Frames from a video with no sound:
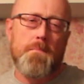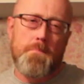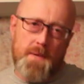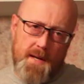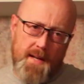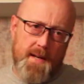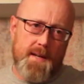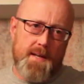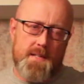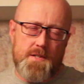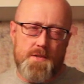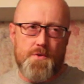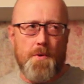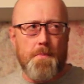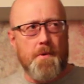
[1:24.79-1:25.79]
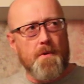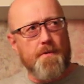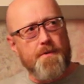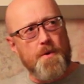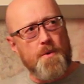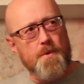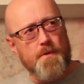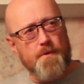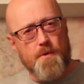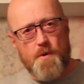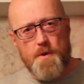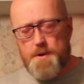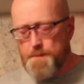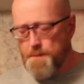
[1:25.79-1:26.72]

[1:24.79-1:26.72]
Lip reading: Banana is a tropical fruit, of course,